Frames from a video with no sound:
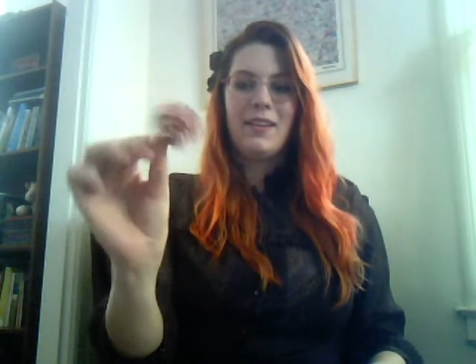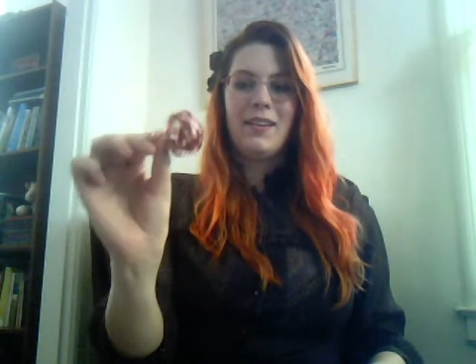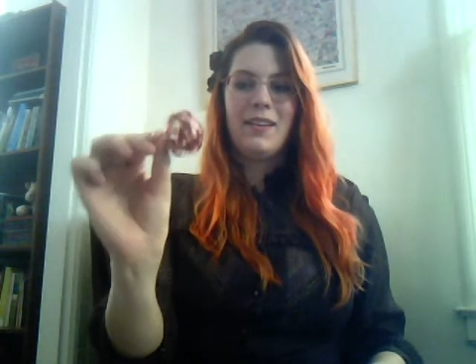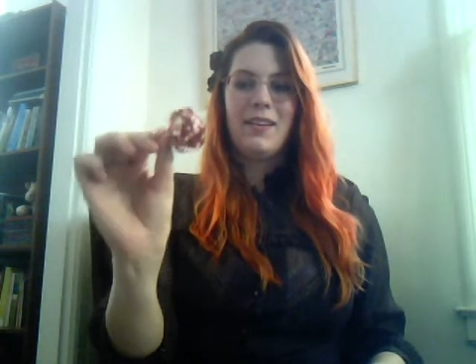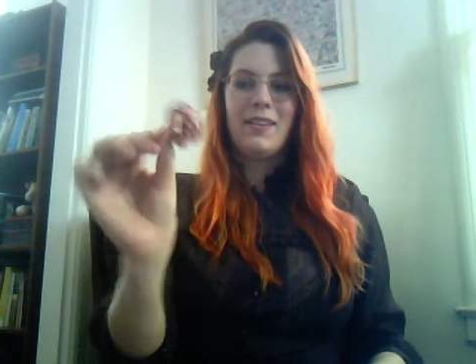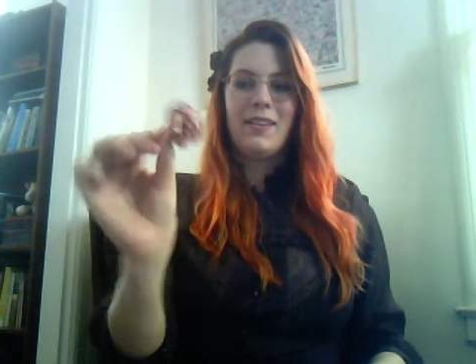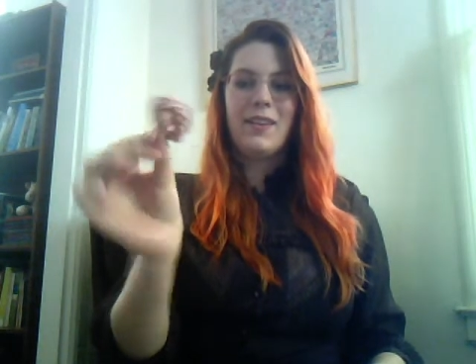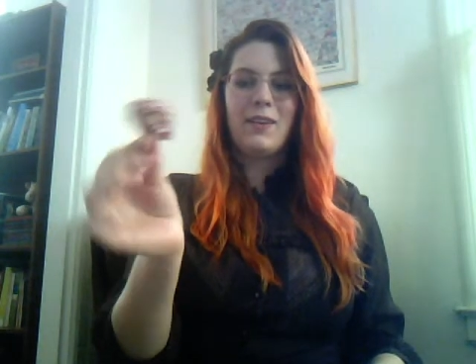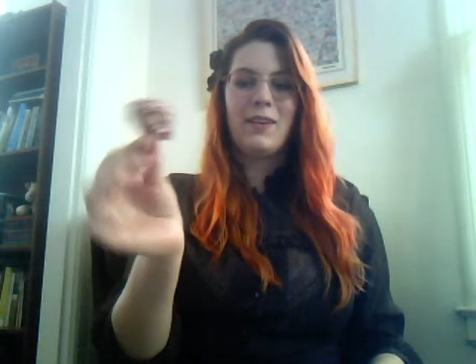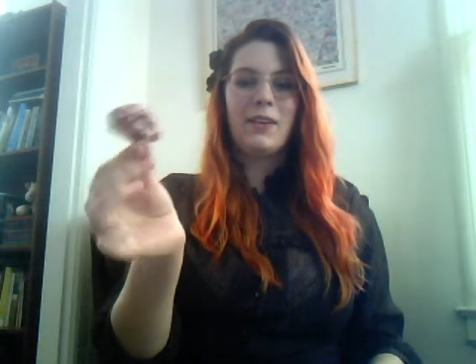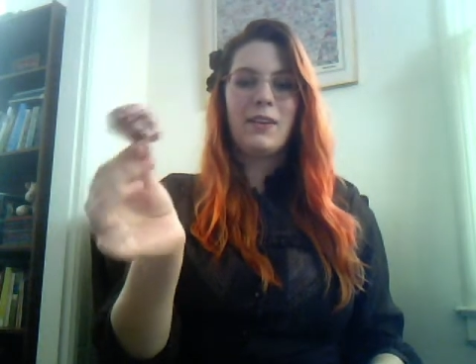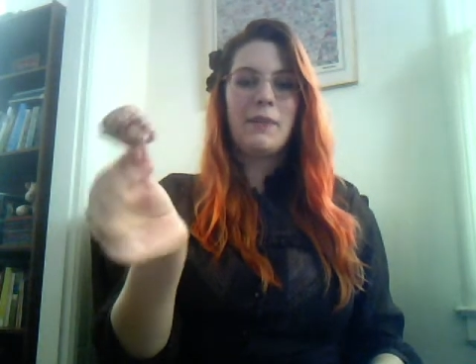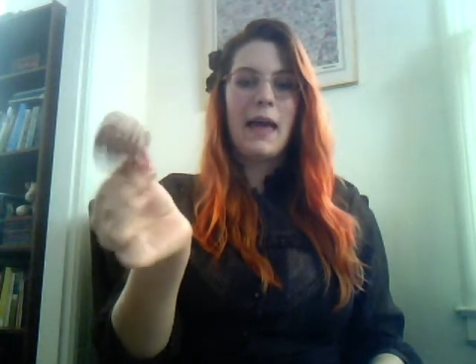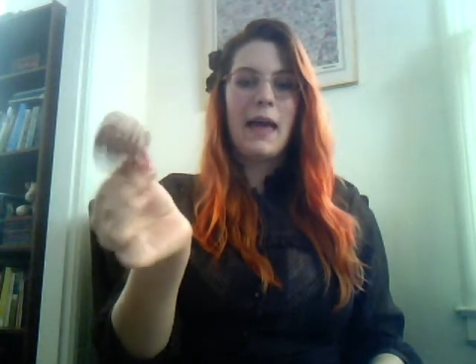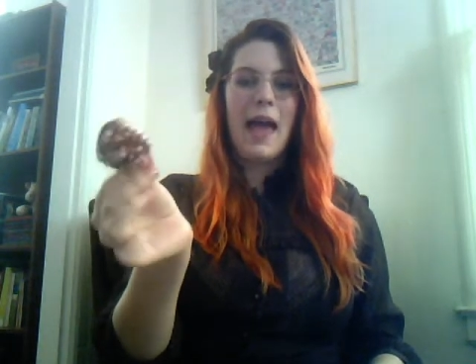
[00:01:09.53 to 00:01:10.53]
they're a little bit
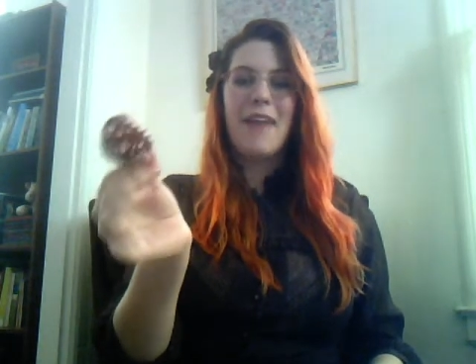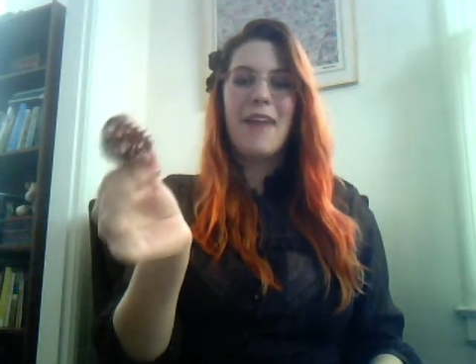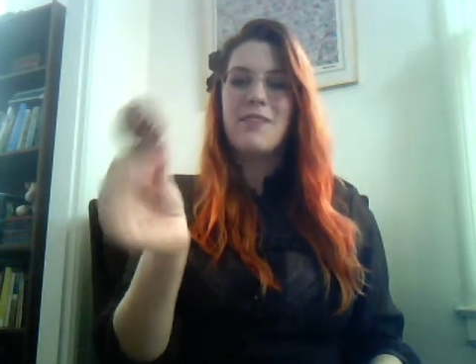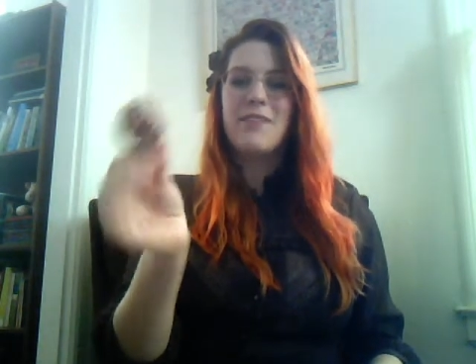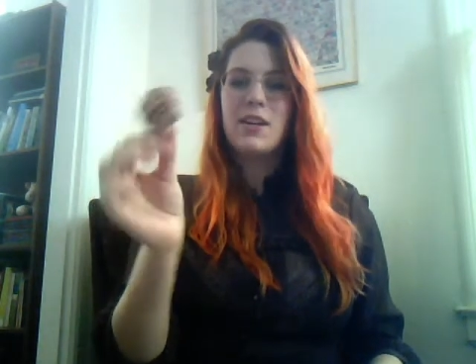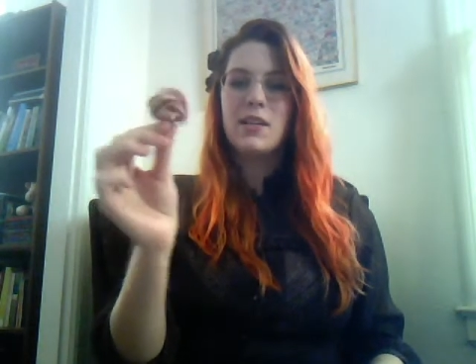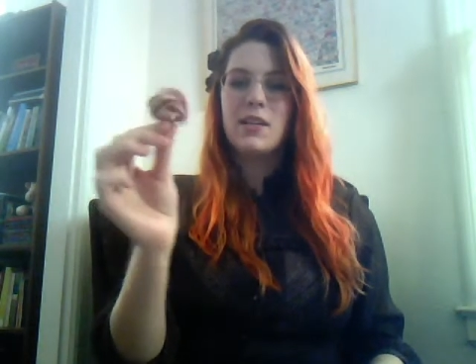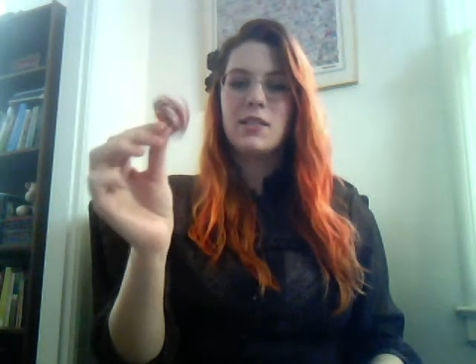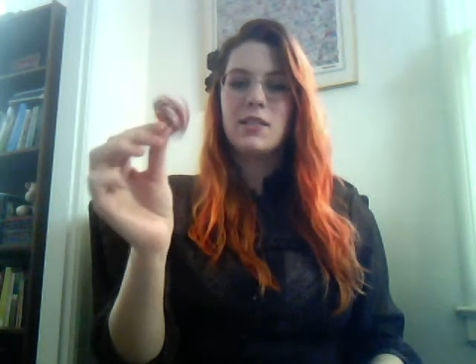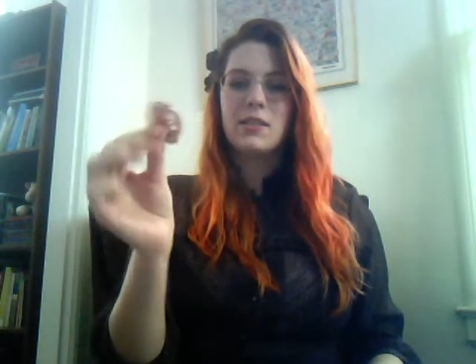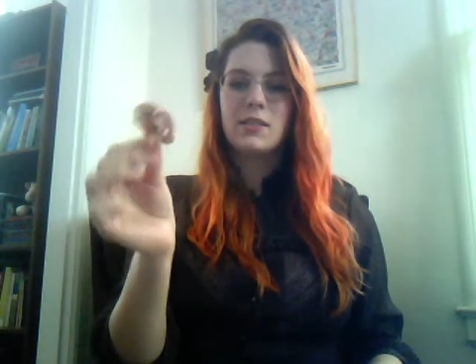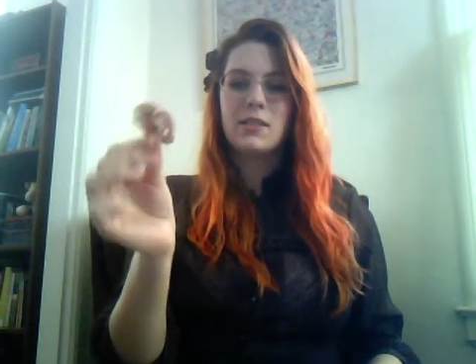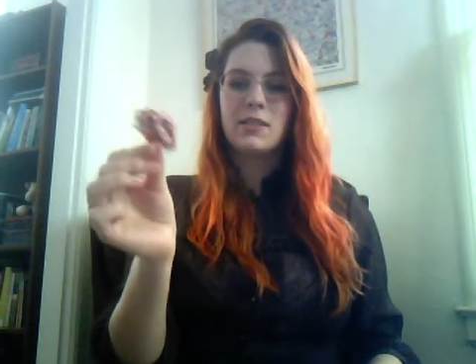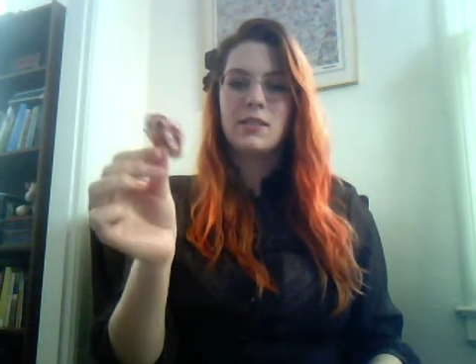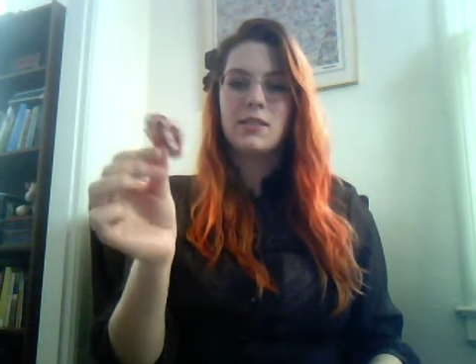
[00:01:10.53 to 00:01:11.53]
heavier,
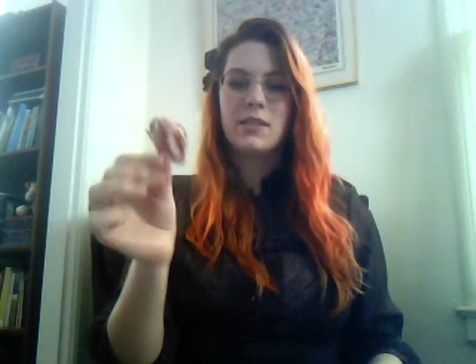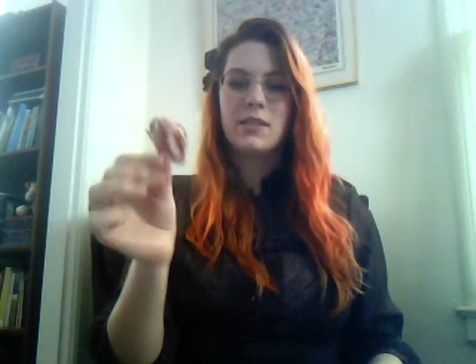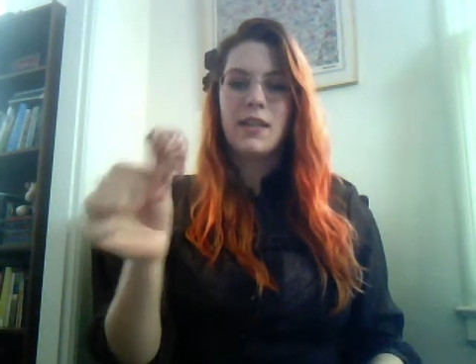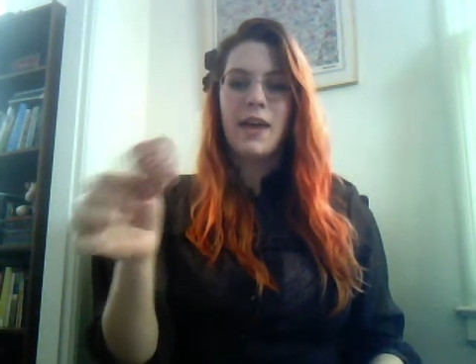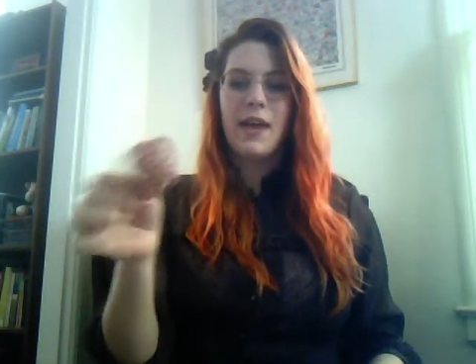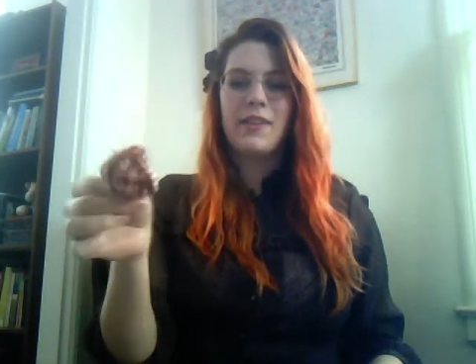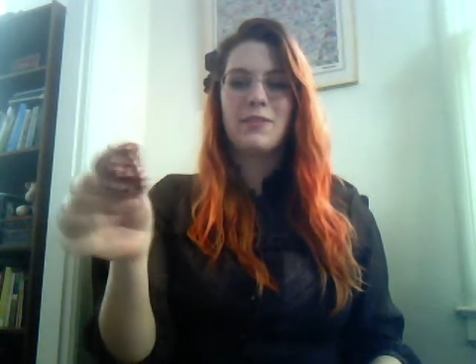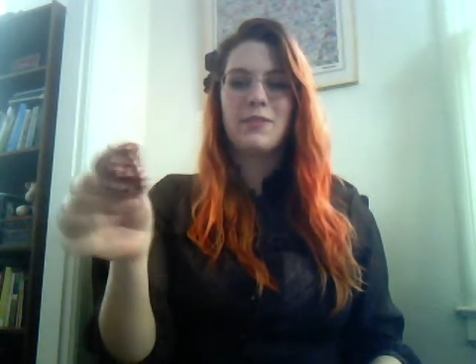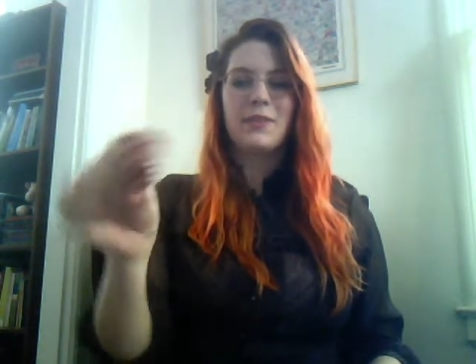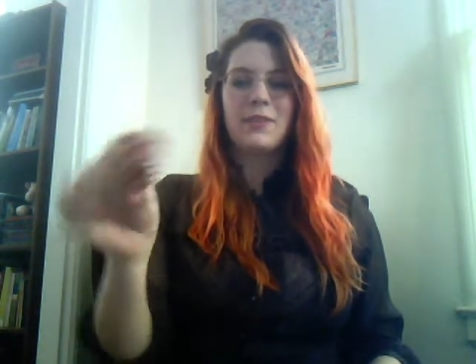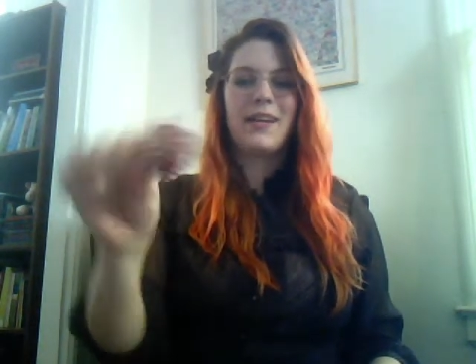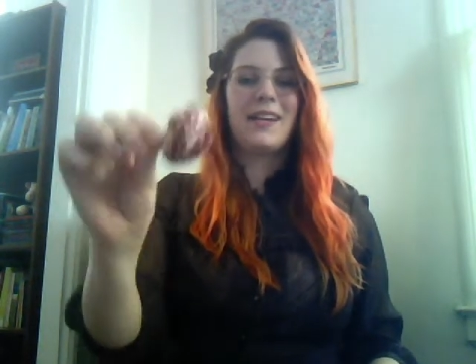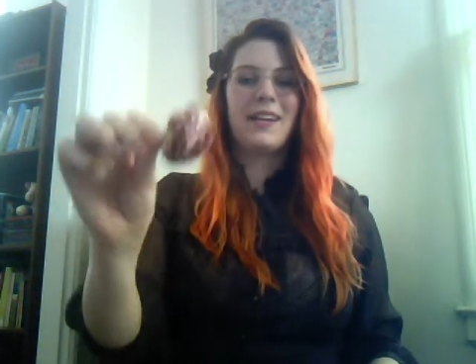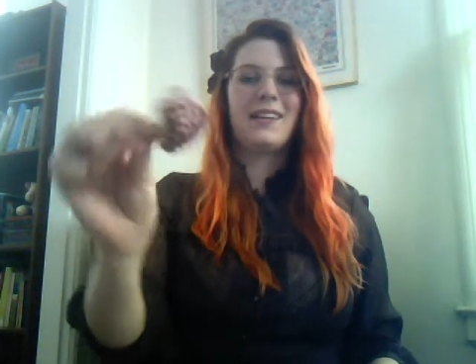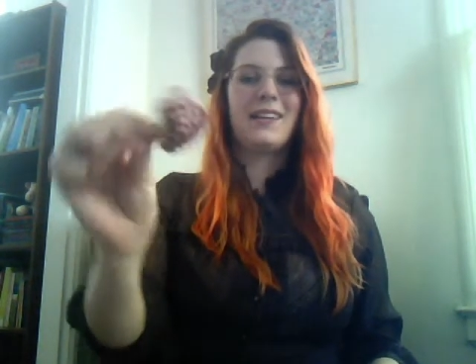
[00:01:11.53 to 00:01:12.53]
and this one kind of
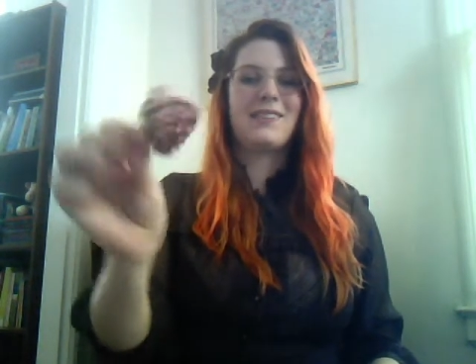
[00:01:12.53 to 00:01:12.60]
doesn't